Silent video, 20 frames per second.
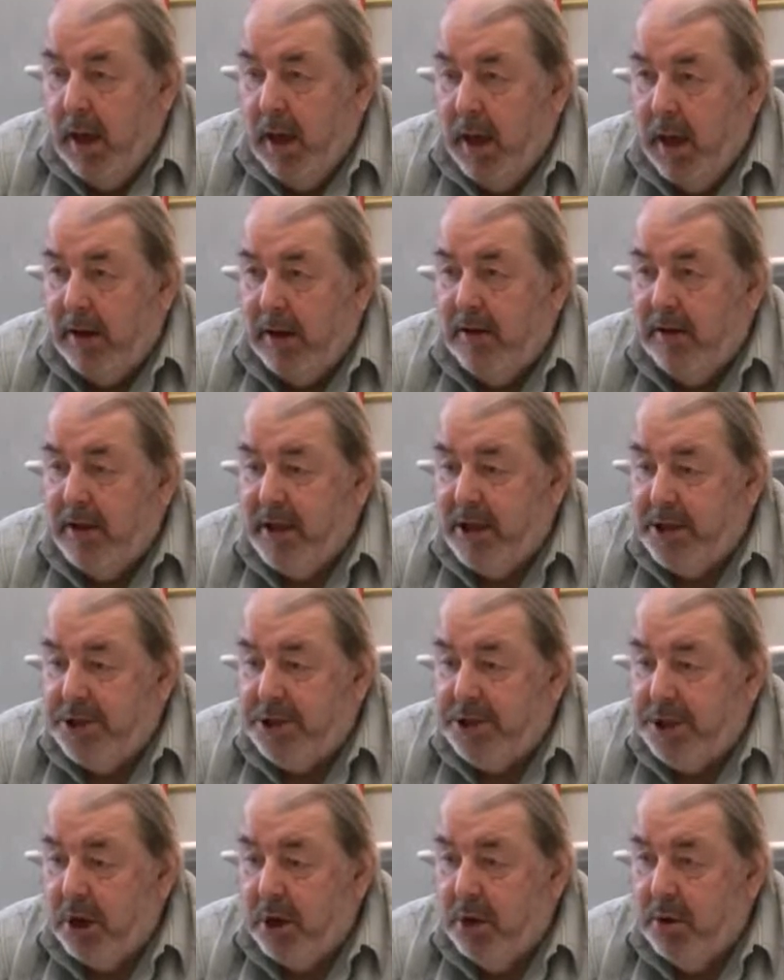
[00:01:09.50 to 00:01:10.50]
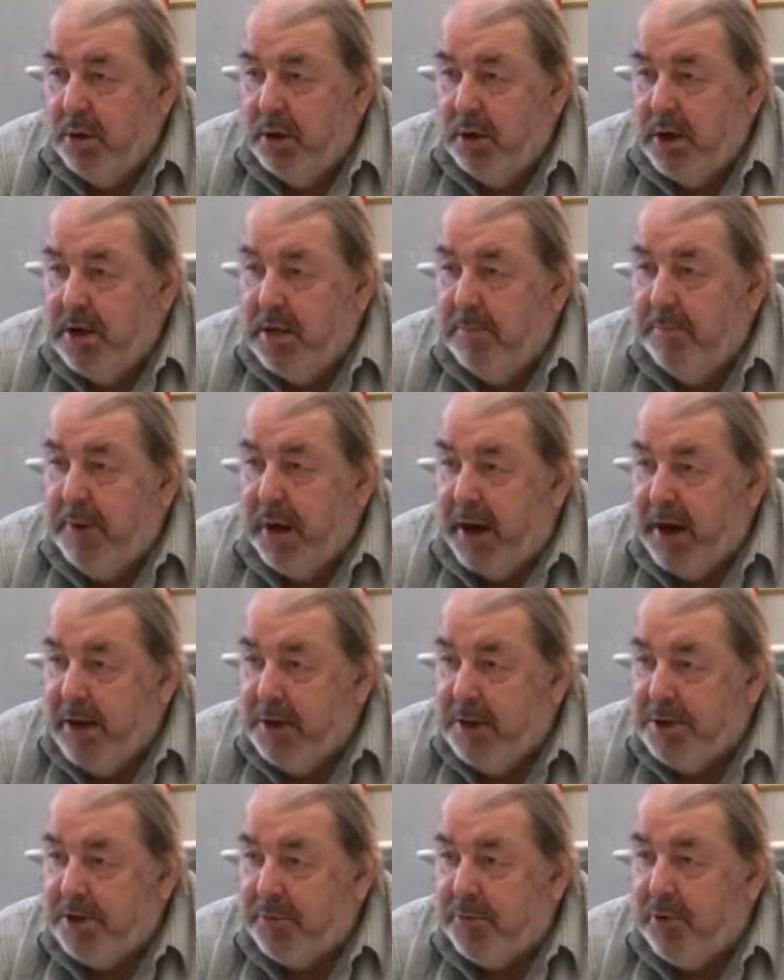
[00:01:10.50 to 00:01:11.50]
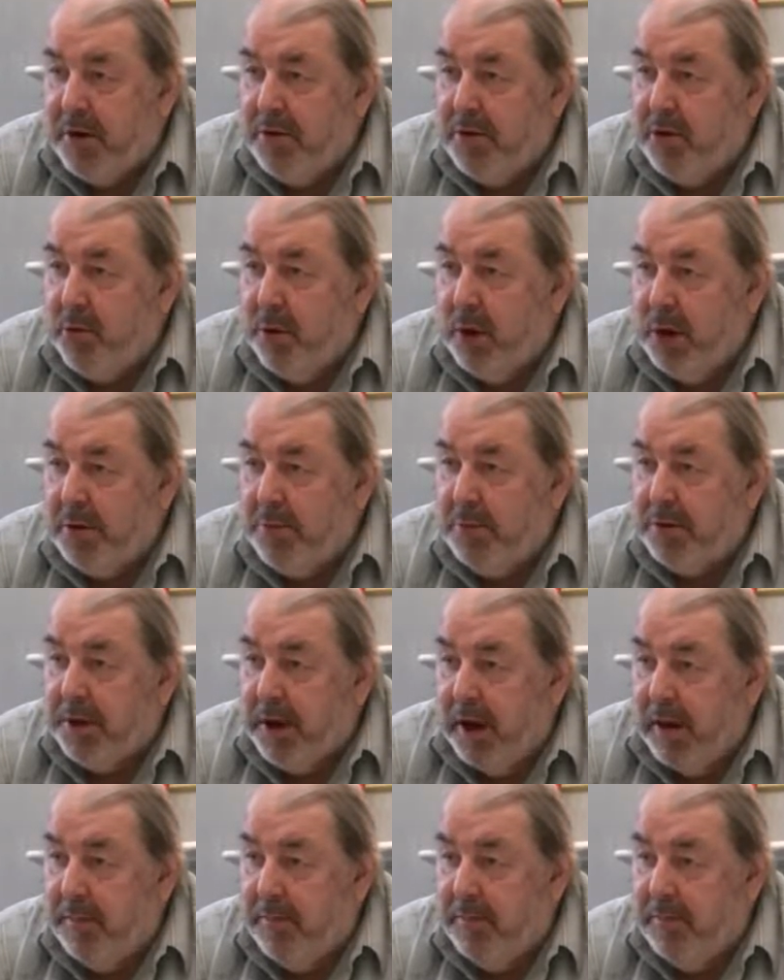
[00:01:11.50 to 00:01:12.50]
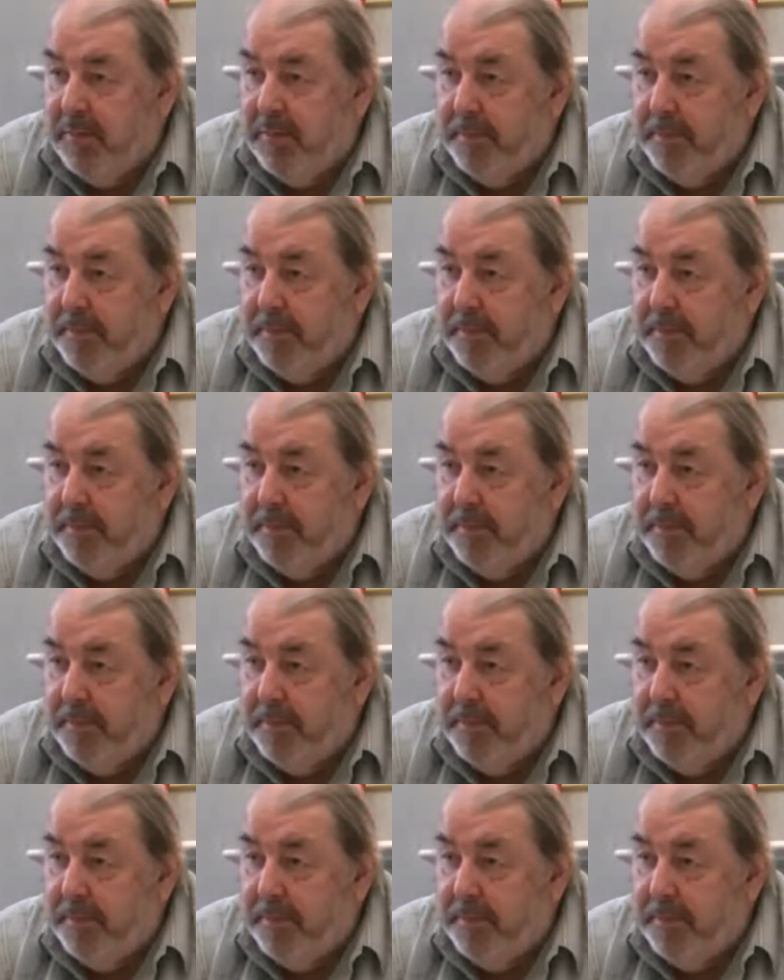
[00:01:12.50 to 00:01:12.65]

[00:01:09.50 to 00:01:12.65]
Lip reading: And at that show you get the buyers from around the world would come.